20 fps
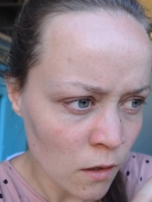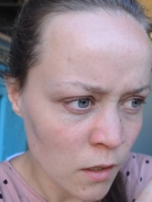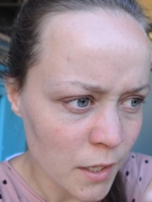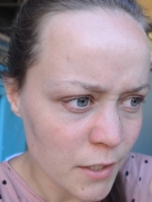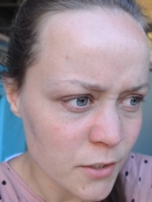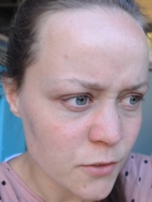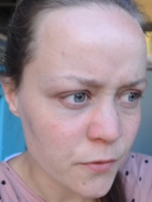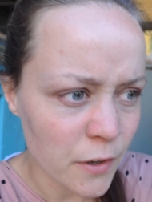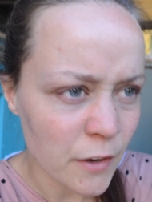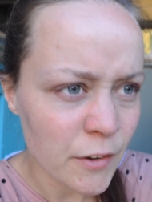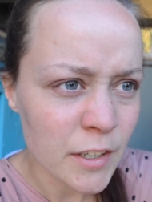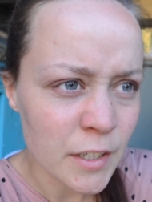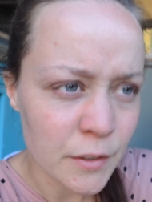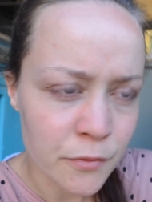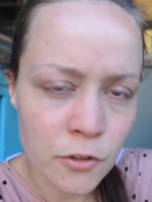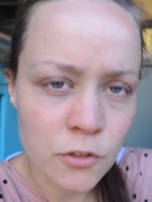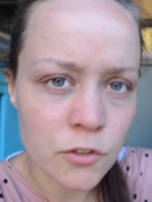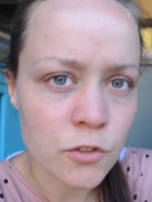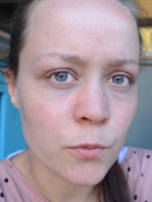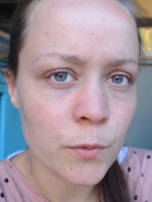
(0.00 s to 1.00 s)
it's very
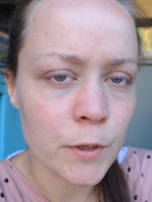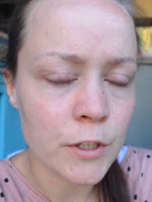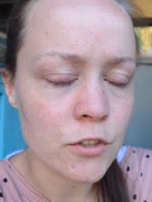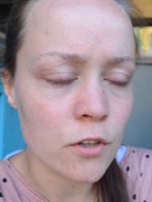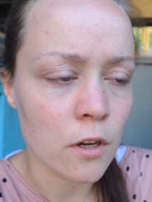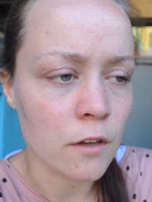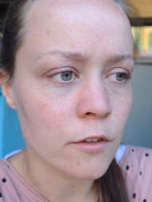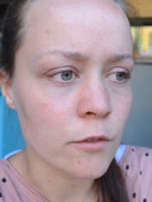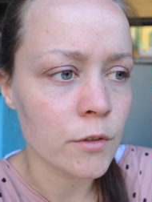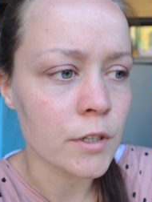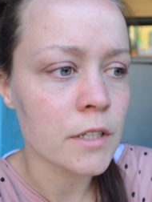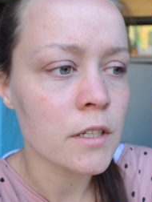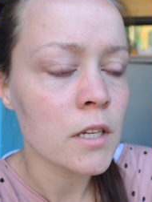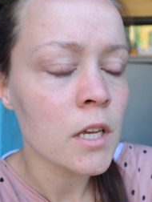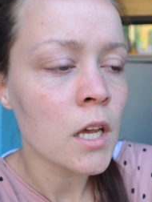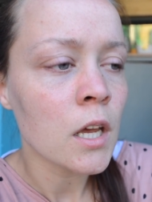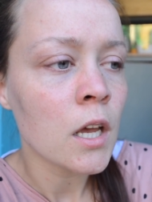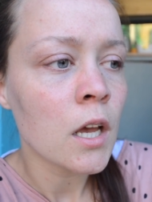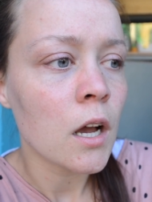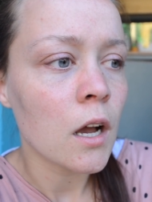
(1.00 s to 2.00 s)
difficult to reach under it.
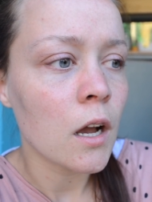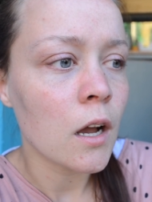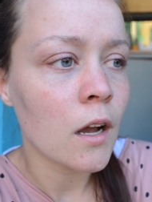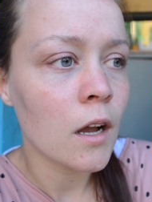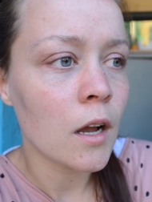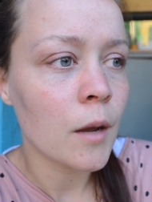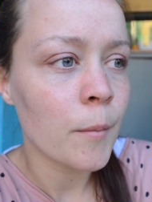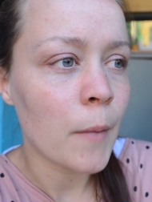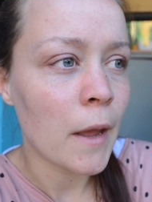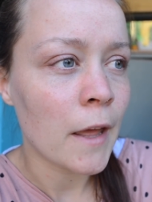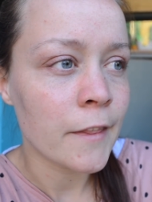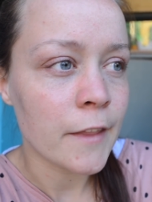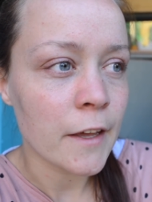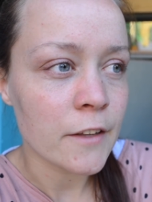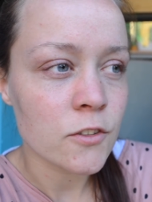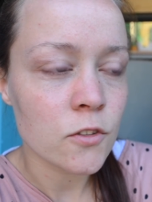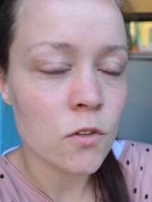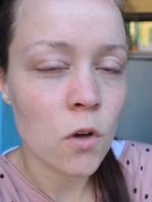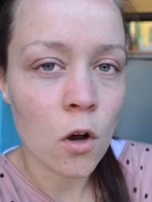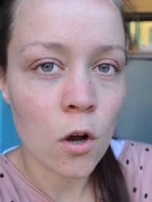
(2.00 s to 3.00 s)
And
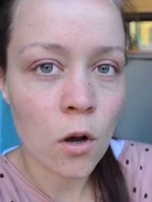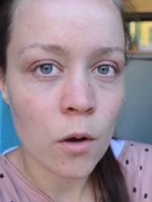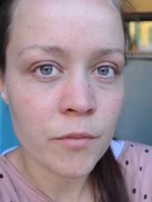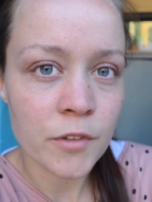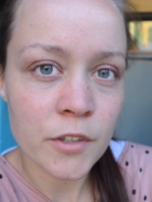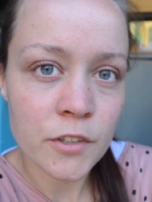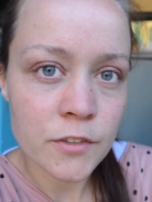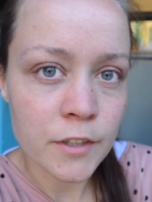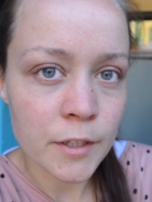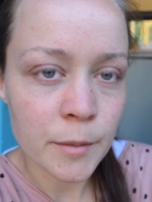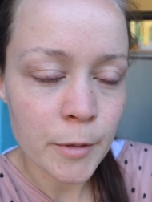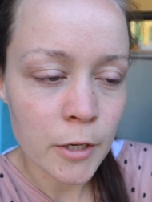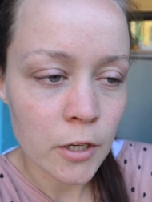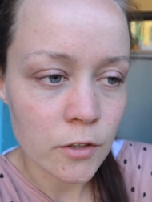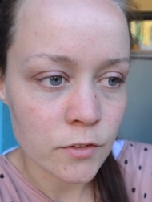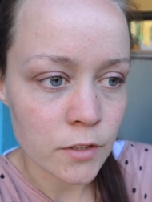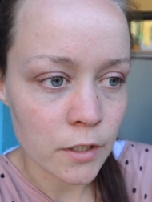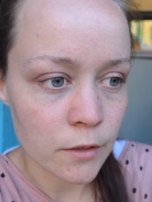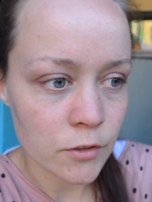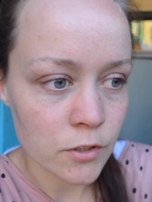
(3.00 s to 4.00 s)
that's obviously
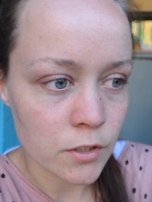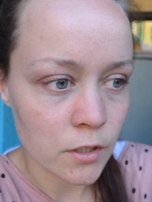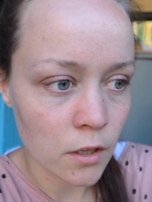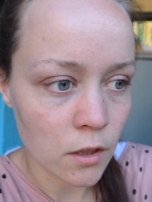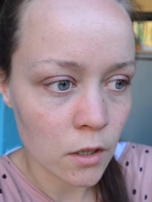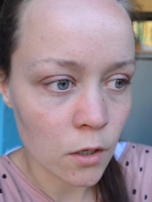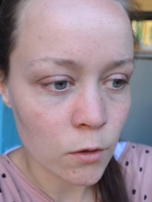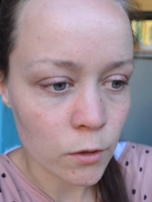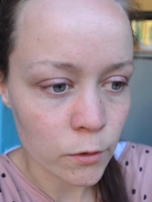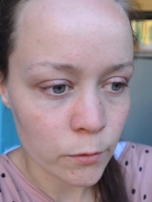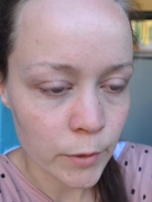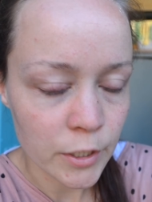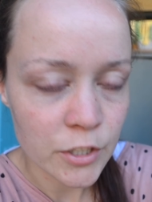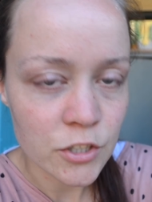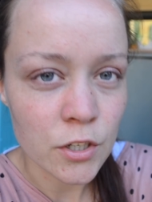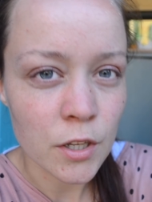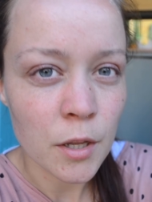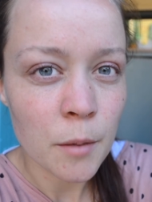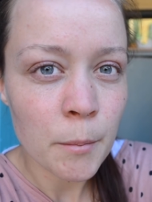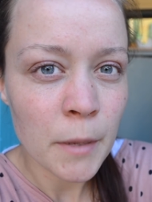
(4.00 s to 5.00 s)
because there is a lower
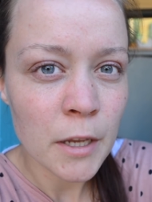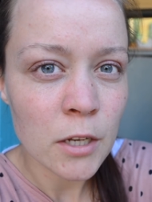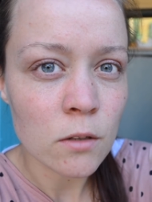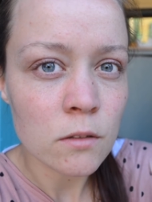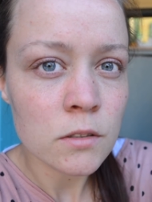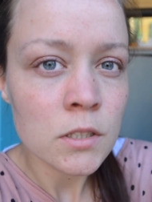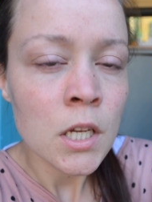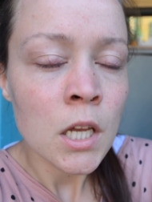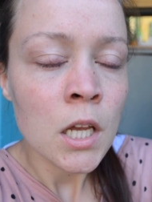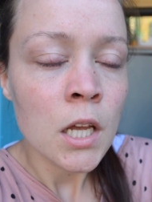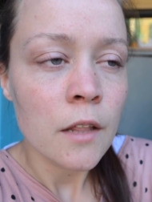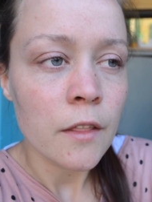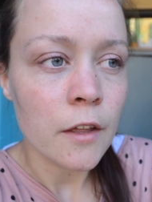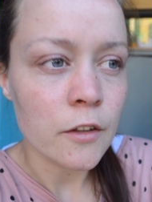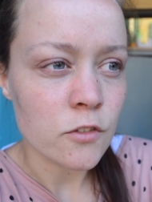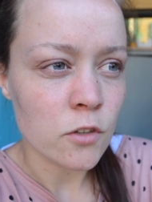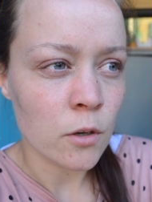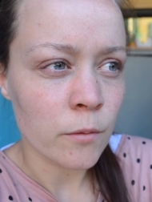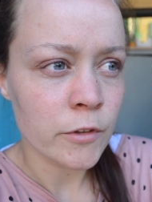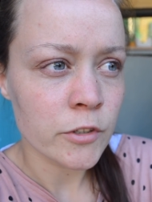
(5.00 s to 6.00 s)
ridge in the middle.
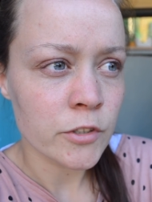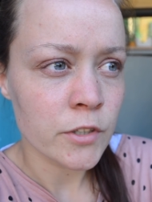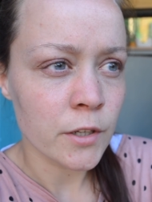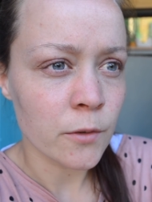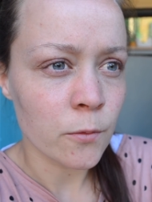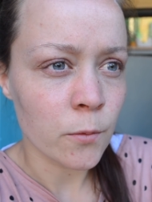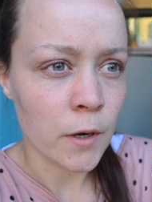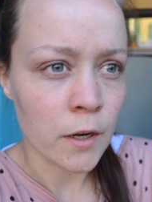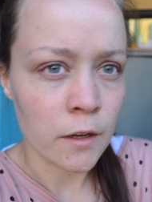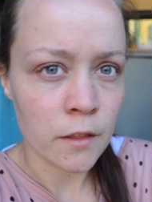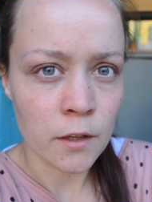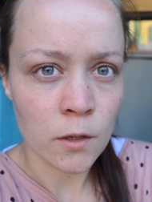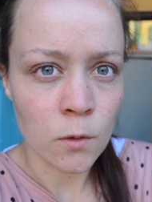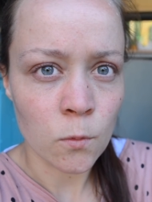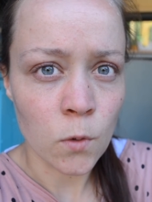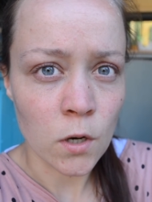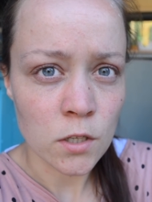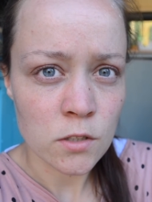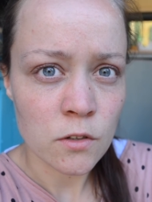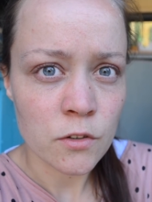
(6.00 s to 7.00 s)
That's obviously where the
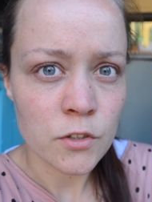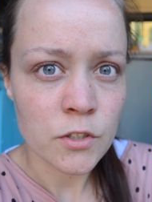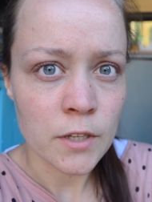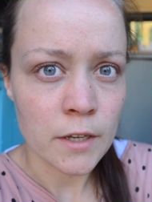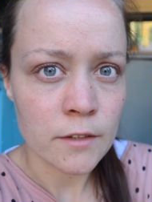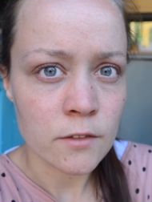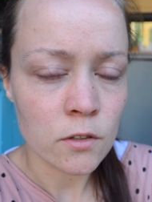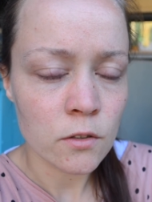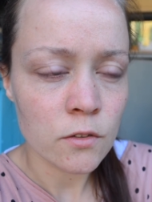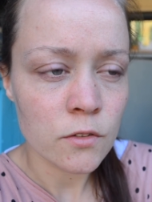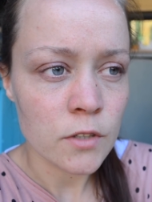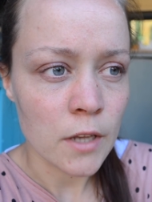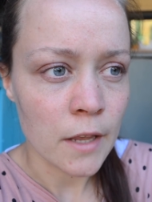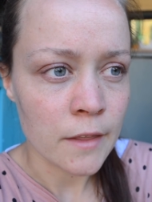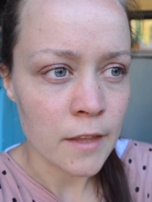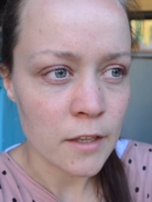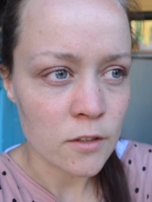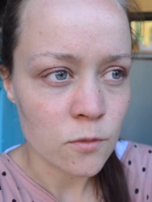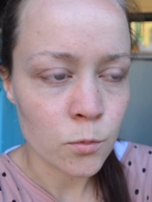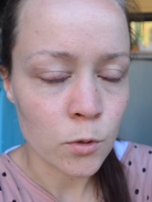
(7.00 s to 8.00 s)
water settles,
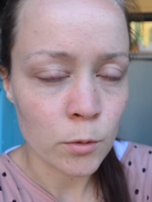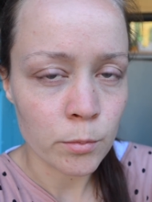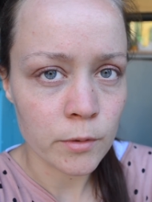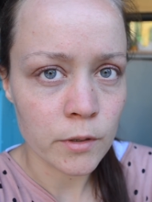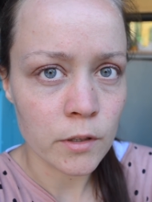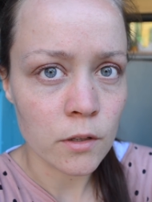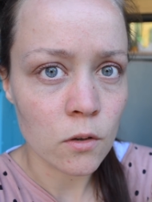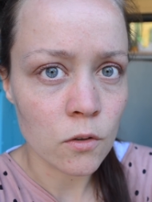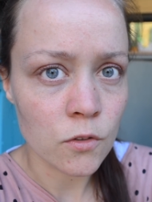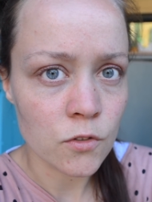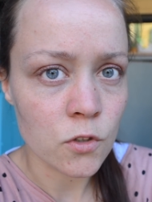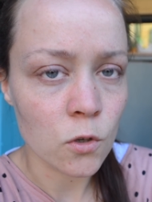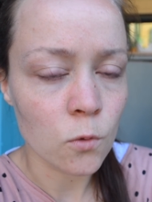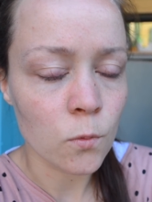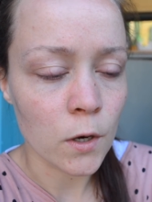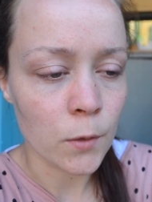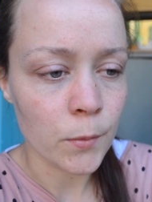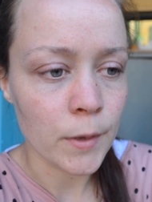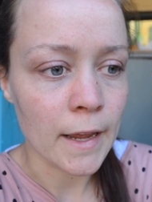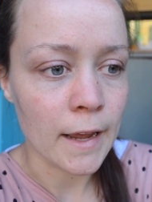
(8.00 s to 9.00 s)
and that's probably also
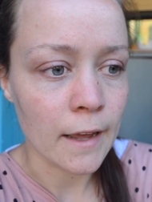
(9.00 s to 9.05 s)
where we